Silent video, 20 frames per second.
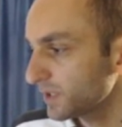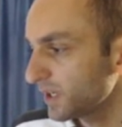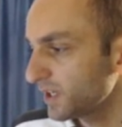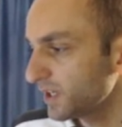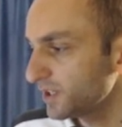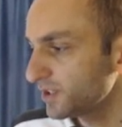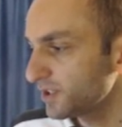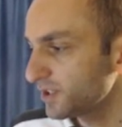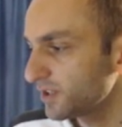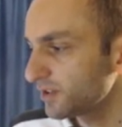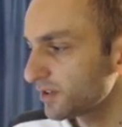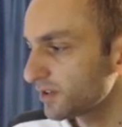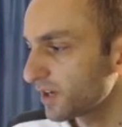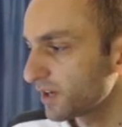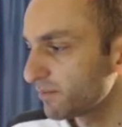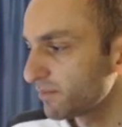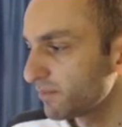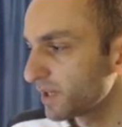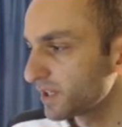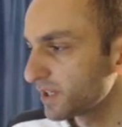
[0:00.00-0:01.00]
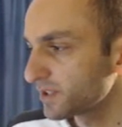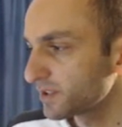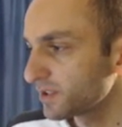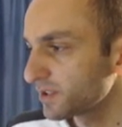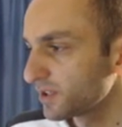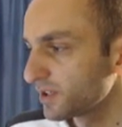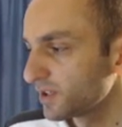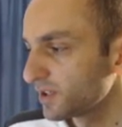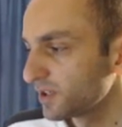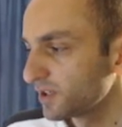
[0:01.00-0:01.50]
And here I made
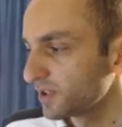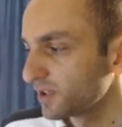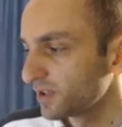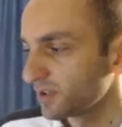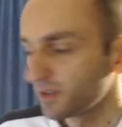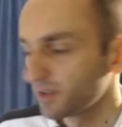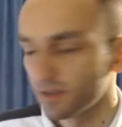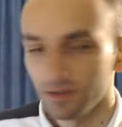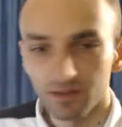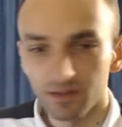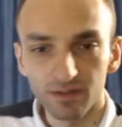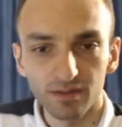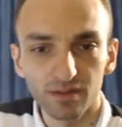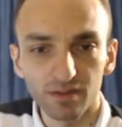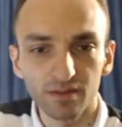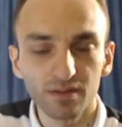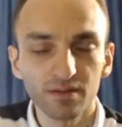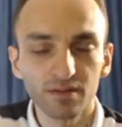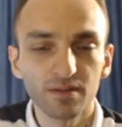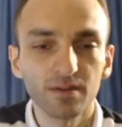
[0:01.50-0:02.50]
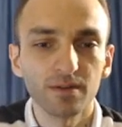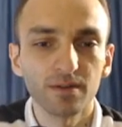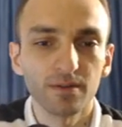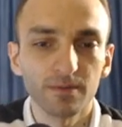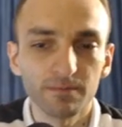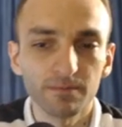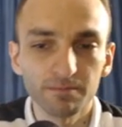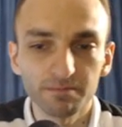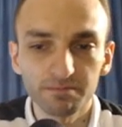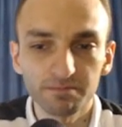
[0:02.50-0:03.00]

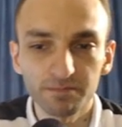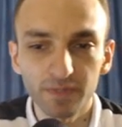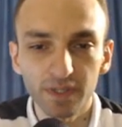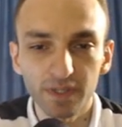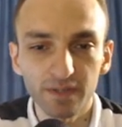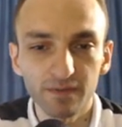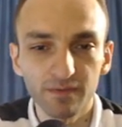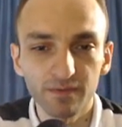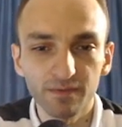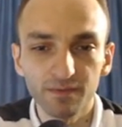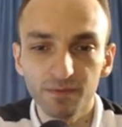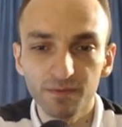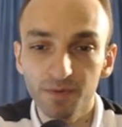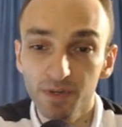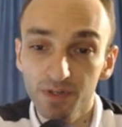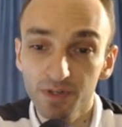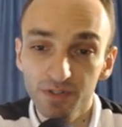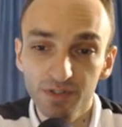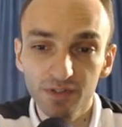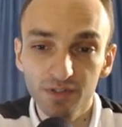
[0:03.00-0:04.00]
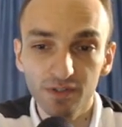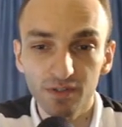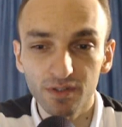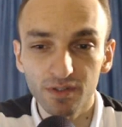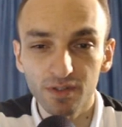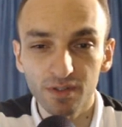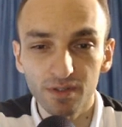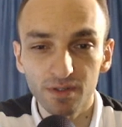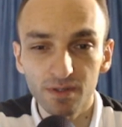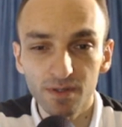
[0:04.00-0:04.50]
like weird
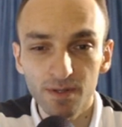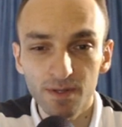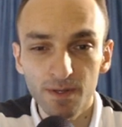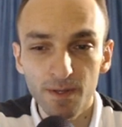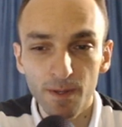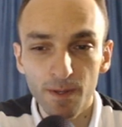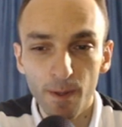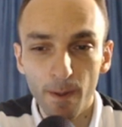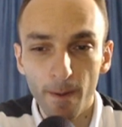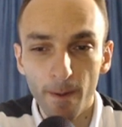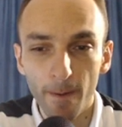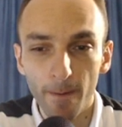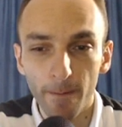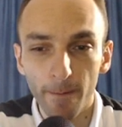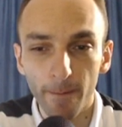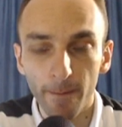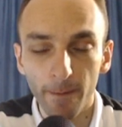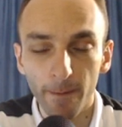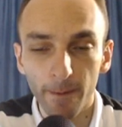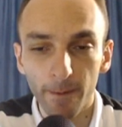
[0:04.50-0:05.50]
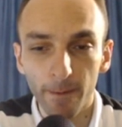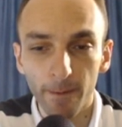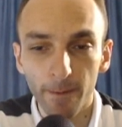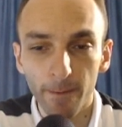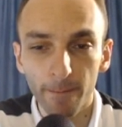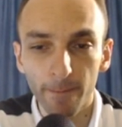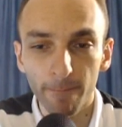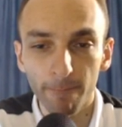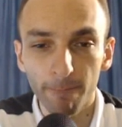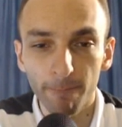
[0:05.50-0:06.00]

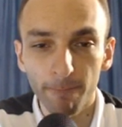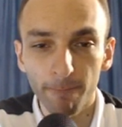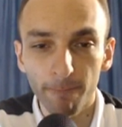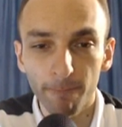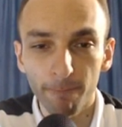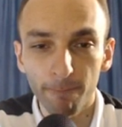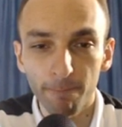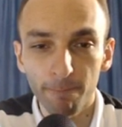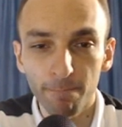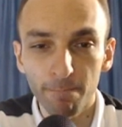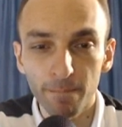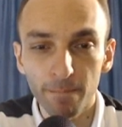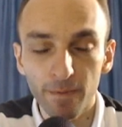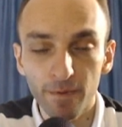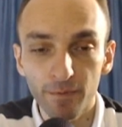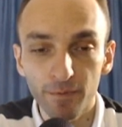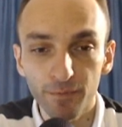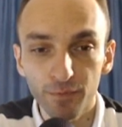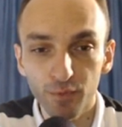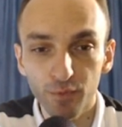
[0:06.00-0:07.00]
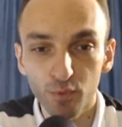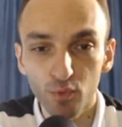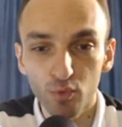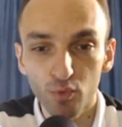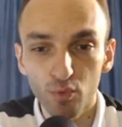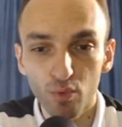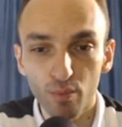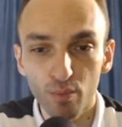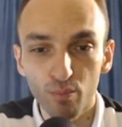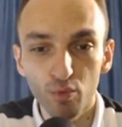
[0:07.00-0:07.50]
um,
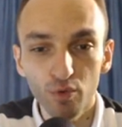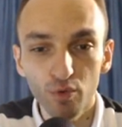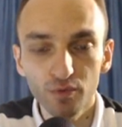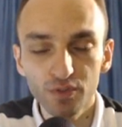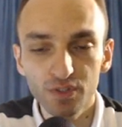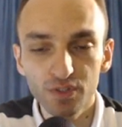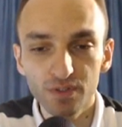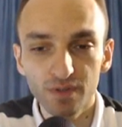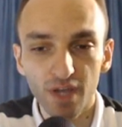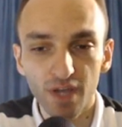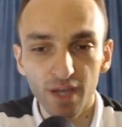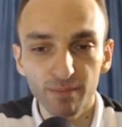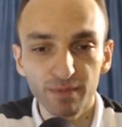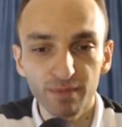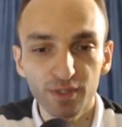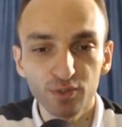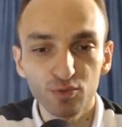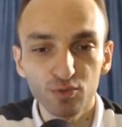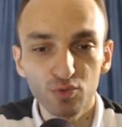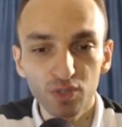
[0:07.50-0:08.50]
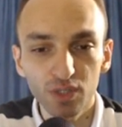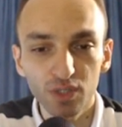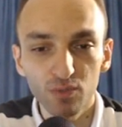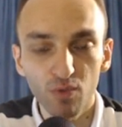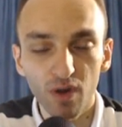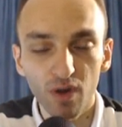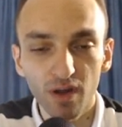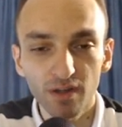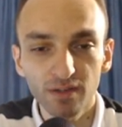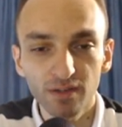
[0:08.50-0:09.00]
few moves. I played rook
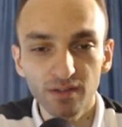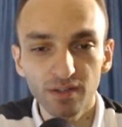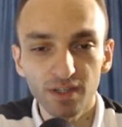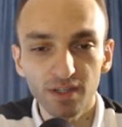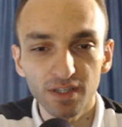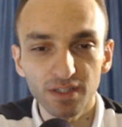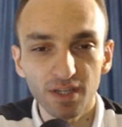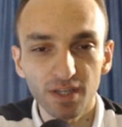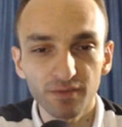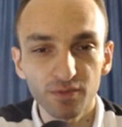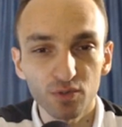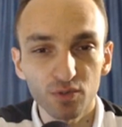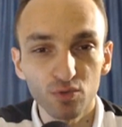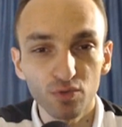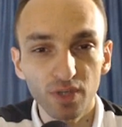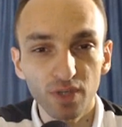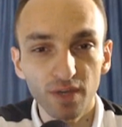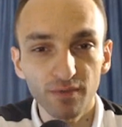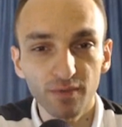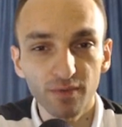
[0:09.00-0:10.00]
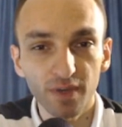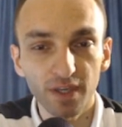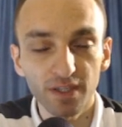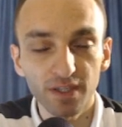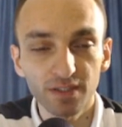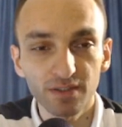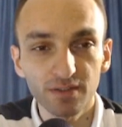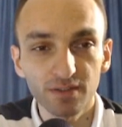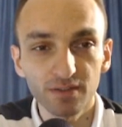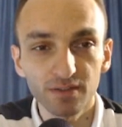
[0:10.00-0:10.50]
e1, and after rook
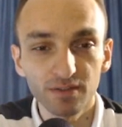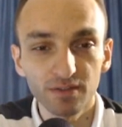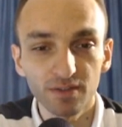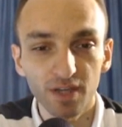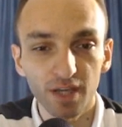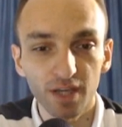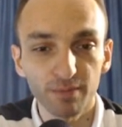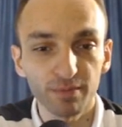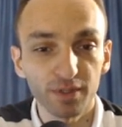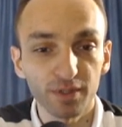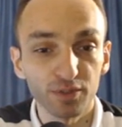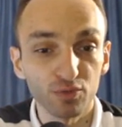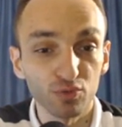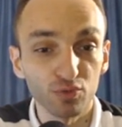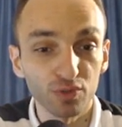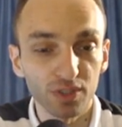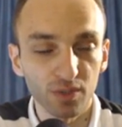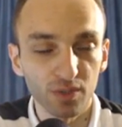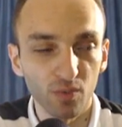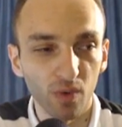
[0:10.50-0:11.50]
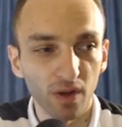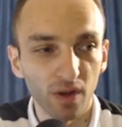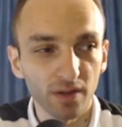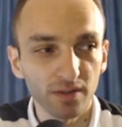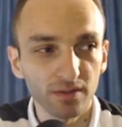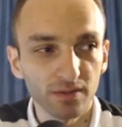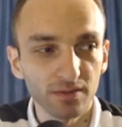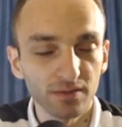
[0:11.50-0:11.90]
f8, I played rook d1.